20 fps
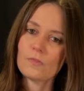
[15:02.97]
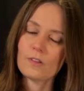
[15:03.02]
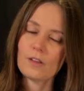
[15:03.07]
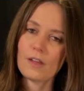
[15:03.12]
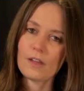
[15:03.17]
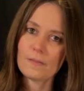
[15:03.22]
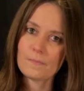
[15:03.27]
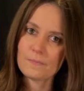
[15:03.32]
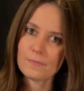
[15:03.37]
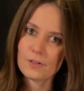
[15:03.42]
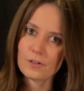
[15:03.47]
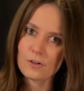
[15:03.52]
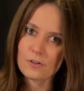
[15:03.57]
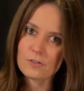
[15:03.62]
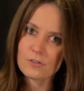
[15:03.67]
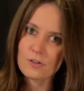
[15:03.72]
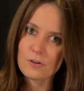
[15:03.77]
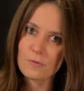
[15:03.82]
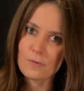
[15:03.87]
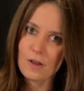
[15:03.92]
Okay, and
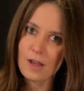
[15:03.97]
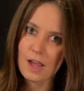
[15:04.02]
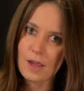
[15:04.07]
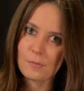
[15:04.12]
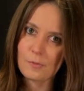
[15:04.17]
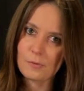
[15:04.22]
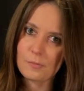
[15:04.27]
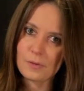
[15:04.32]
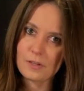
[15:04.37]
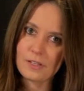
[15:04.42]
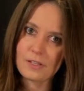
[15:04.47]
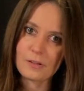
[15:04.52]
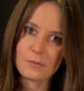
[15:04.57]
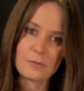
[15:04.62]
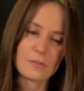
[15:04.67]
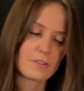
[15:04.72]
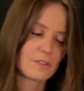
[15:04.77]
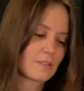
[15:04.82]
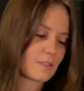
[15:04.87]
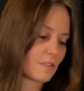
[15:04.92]
also hybrid picking
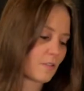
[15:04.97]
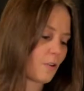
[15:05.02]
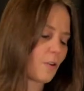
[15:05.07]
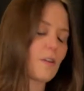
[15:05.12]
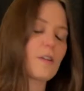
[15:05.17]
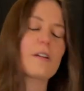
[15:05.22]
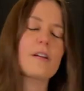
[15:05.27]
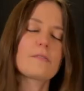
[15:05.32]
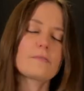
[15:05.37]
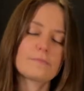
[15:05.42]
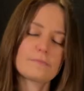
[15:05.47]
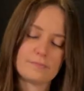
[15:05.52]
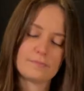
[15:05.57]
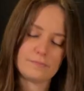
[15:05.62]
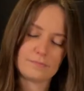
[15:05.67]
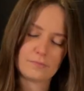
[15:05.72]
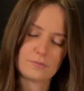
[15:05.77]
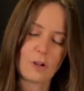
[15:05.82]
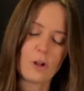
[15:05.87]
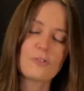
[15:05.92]
with this, or
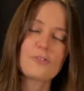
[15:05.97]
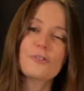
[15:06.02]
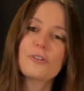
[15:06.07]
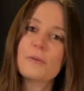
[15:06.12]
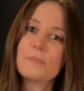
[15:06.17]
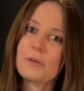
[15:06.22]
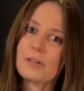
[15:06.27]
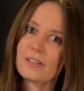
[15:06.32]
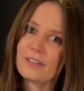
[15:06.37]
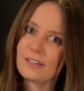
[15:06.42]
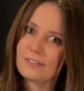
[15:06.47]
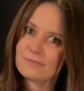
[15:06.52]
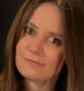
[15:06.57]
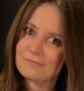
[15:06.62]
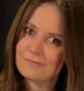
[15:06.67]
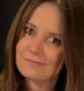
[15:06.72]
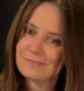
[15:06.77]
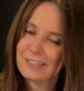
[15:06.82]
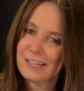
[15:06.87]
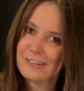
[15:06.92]
alternate picking,
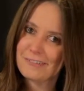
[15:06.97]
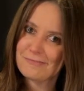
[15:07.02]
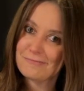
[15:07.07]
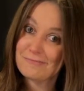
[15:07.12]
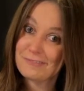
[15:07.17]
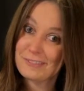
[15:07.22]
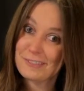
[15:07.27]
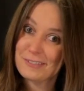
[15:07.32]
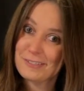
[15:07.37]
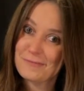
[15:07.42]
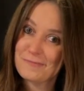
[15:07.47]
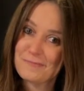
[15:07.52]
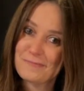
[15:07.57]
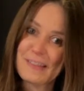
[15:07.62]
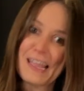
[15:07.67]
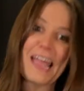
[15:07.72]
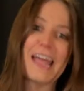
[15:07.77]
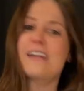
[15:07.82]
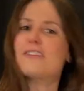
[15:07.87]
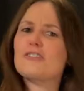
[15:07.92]
okay, with this
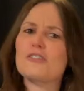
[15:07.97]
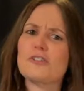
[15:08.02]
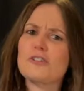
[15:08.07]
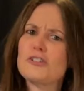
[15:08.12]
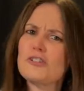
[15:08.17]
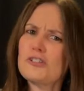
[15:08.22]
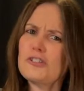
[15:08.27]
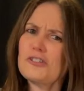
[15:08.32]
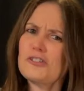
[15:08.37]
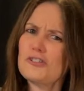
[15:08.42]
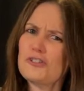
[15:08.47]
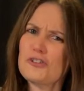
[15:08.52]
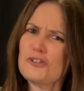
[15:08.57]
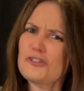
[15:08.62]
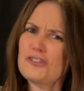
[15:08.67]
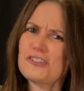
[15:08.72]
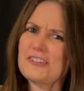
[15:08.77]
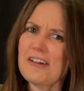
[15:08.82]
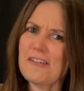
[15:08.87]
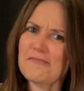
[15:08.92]
hand. It's
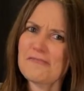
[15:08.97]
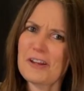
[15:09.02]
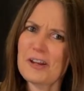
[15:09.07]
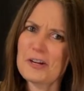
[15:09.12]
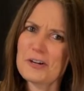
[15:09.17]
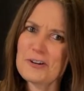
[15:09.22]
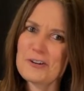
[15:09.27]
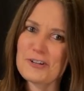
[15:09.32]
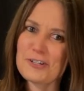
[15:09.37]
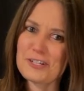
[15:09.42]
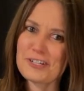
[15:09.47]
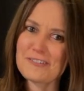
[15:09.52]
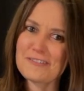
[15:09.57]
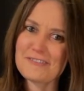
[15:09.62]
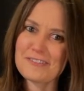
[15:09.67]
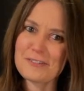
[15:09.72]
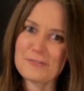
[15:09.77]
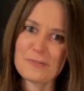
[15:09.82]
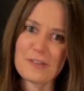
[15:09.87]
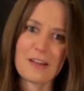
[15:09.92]
good stuff. I encourage you to
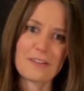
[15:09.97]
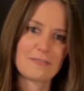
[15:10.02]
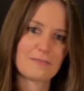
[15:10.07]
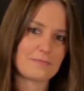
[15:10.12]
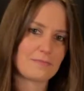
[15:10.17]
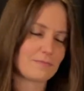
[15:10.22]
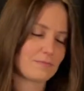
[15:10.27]
do that.